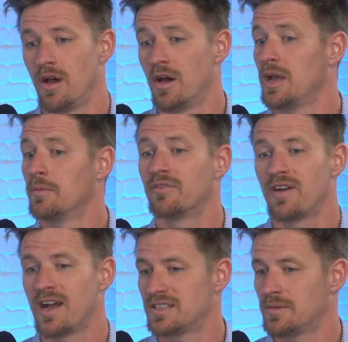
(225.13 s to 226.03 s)
unable to
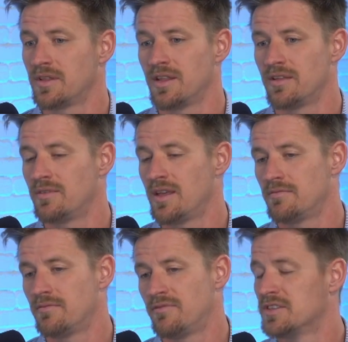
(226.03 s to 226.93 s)
find something
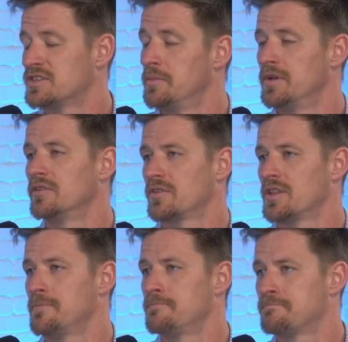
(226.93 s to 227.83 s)
that fits the bill for them.